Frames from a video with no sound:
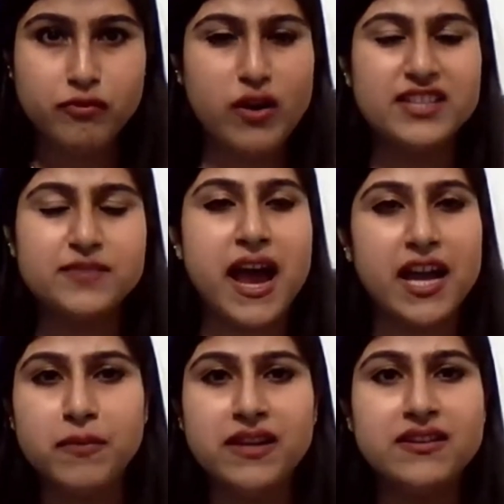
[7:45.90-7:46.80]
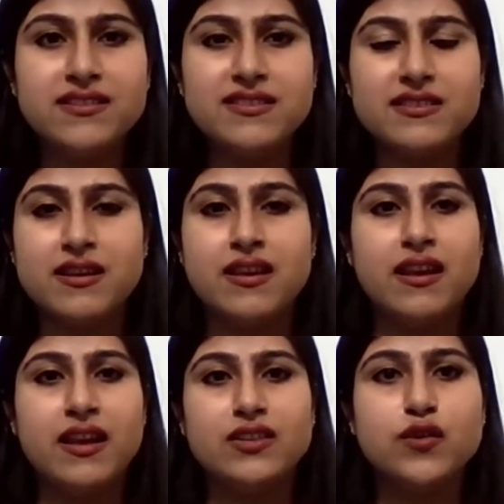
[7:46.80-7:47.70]
For expired patents,
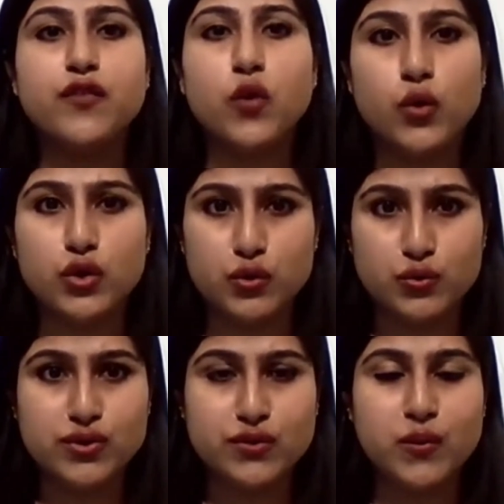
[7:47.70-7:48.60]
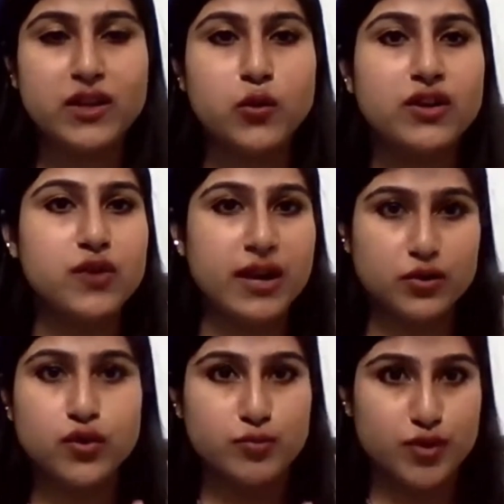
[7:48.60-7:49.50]
it's of no use when you are trying
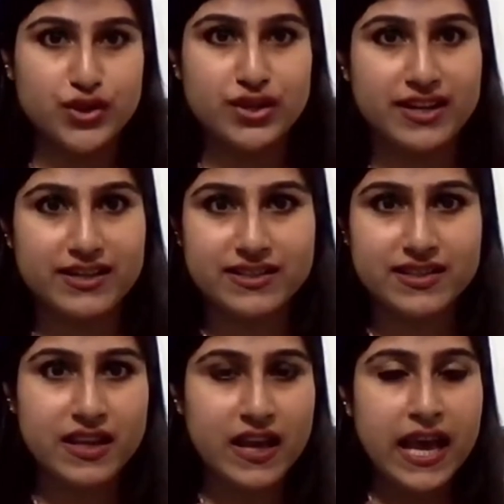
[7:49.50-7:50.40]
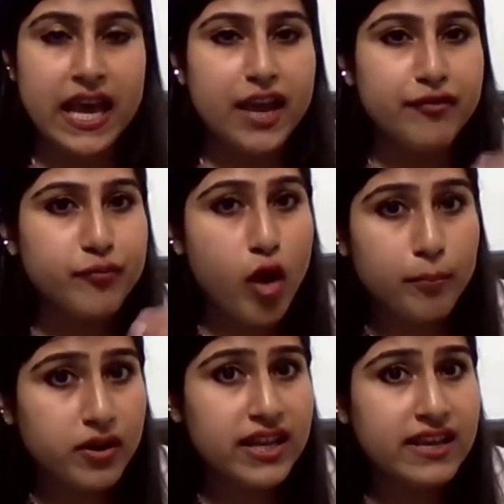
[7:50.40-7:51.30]
to commercialize. If
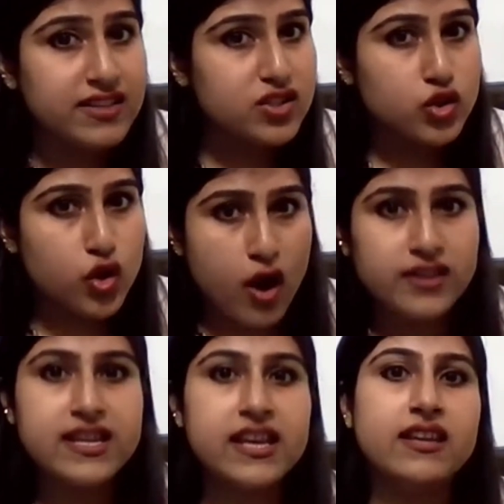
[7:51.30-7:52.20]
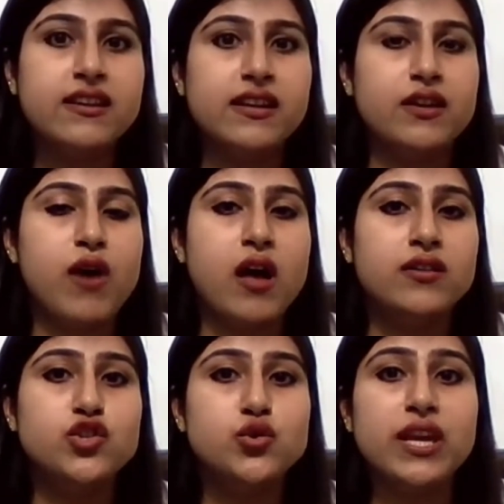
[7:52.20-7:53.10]
proper care is not taken in
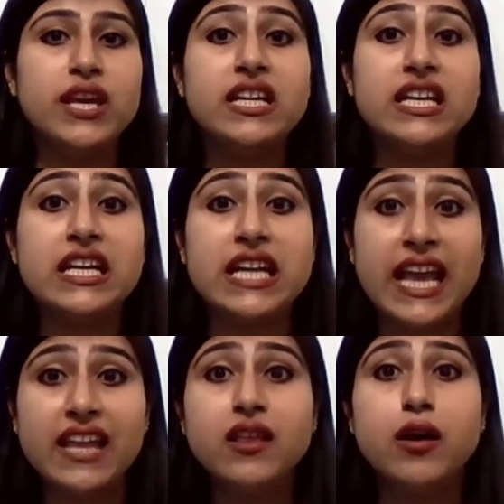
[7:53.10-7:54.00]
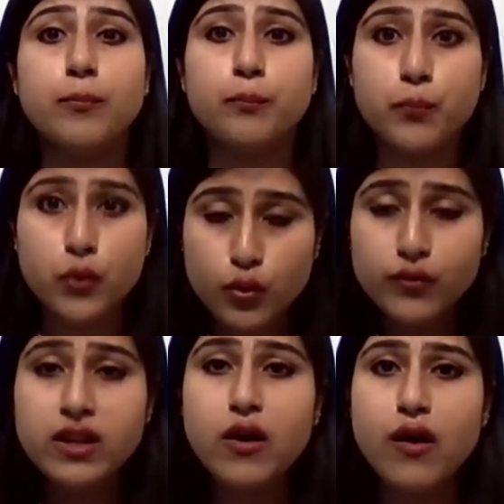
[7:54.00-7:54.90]
advance to either take the
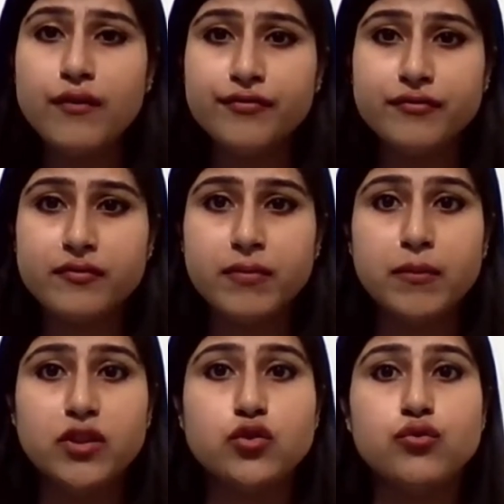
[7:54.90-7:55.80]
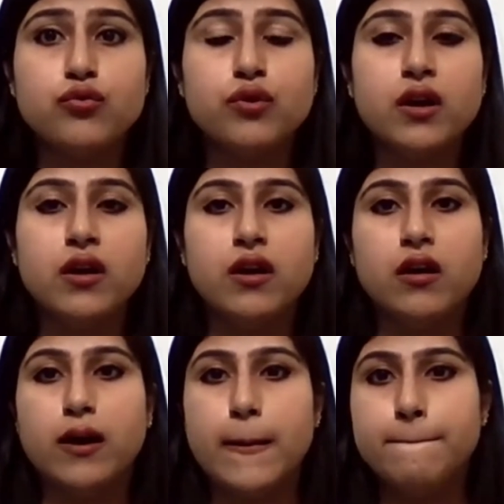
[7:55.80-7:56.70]
approval of, maybe through
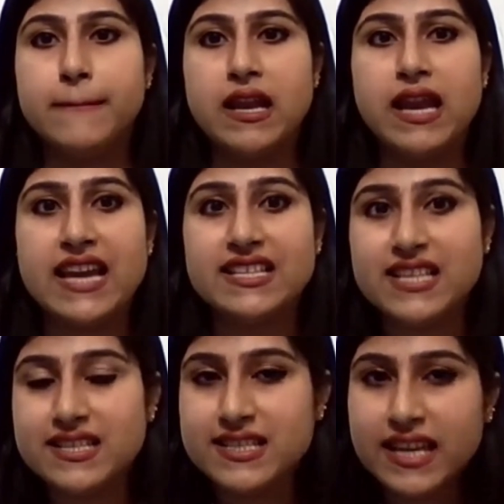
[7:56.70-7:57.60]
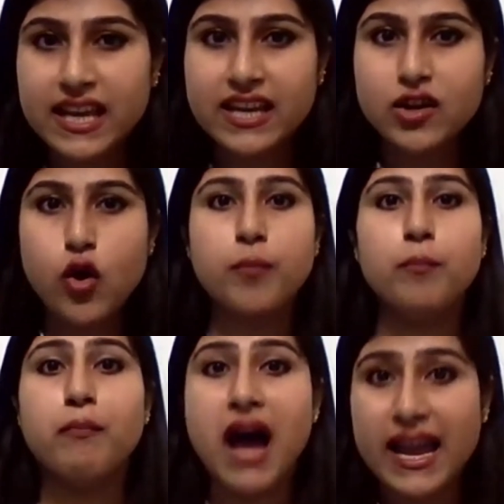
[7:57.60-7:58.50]
licensing in
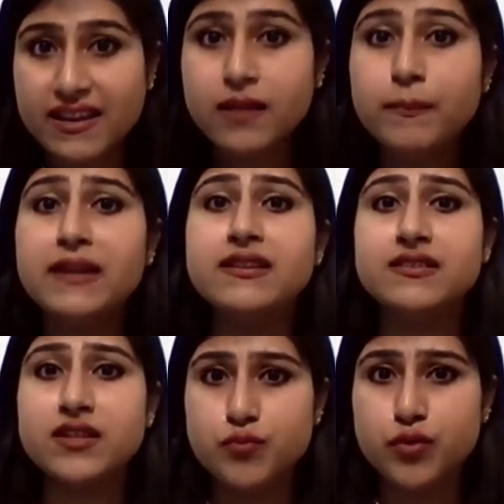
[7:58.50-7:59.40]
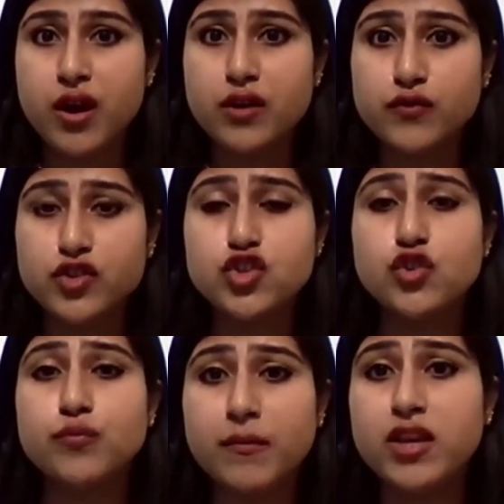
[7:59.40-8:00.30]
or buying the patented product which
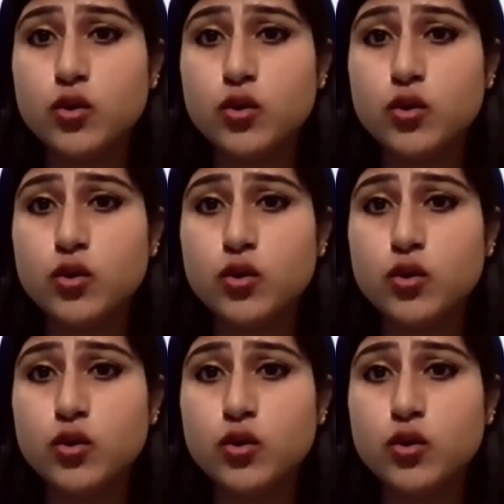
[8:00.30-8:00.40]
you may be